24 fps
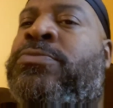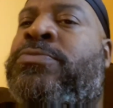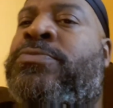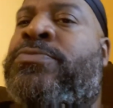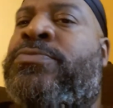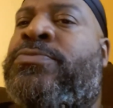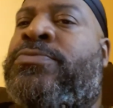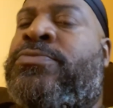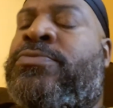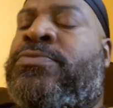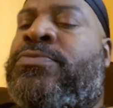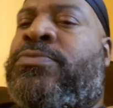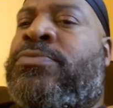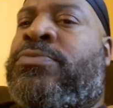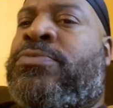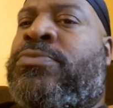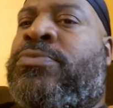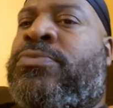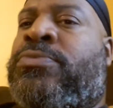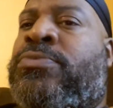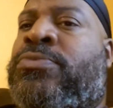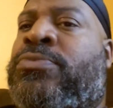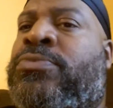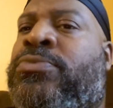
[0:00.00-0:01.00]

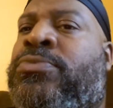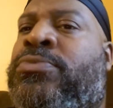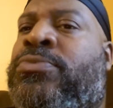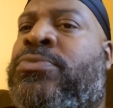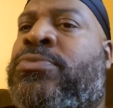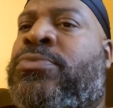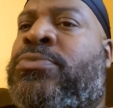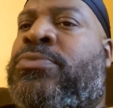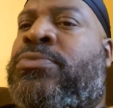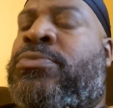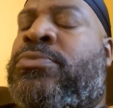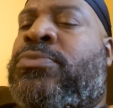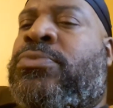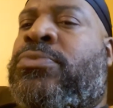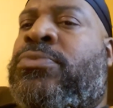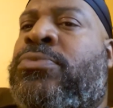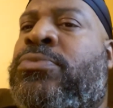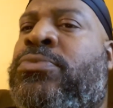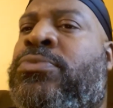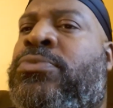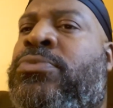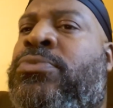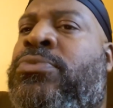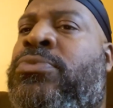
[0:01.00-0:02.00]

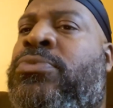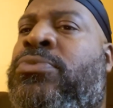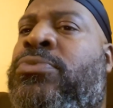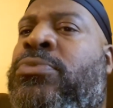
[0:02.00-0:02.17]
Nothing is said.